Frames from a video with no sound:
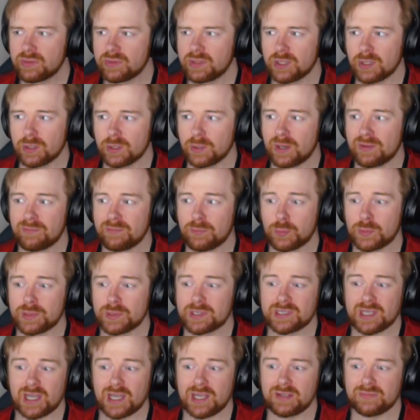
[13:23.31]
You know, I've always
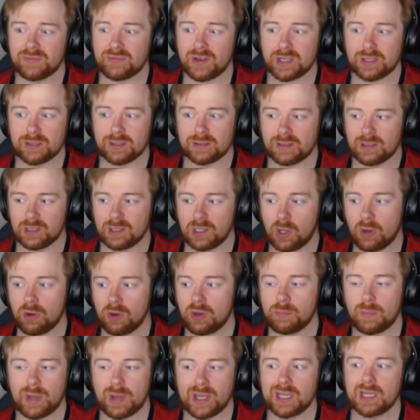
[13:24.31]
said if I could
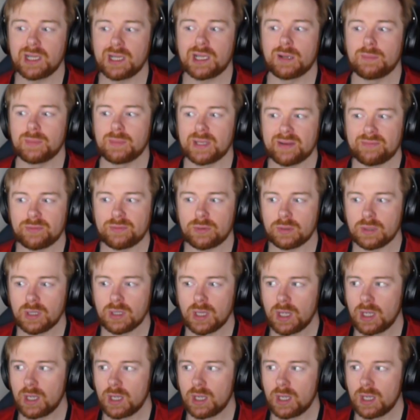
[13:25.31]
lock my income level